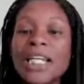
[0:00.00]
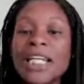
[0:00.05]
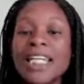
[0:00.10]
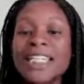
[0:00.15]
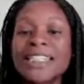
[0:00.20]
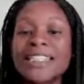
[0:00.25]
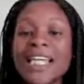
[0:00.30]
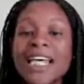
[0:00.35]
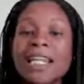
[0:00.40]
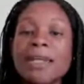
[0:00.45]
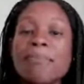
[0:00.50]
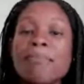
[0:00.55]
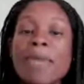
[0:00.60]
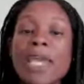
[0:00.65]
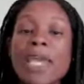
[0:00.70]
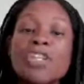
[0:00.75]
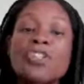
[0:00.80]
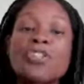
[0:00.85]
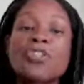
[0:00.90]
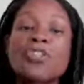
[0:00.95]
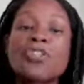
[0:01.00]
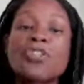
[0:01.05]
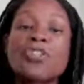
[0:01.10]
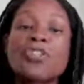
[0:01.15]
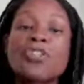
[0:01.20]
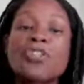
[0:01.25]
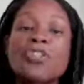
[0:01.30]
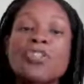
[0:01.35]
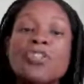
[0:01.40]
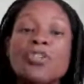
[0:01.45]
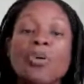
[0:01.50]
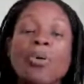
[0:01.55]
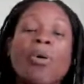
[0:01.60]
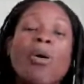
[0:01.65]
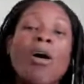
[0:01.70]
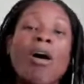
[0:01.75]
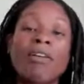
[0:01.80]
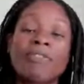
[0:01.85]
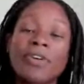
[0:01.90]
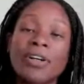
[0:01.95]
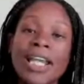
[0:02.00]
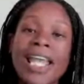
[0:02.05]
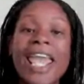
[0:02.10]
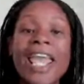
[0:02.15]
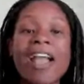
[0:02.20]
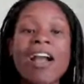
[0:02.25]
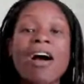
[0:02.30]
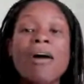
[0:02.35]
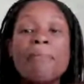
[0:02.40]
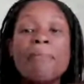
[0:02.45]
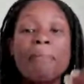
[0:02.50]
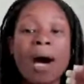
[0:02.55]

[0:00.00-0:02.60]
Is that it makes your offer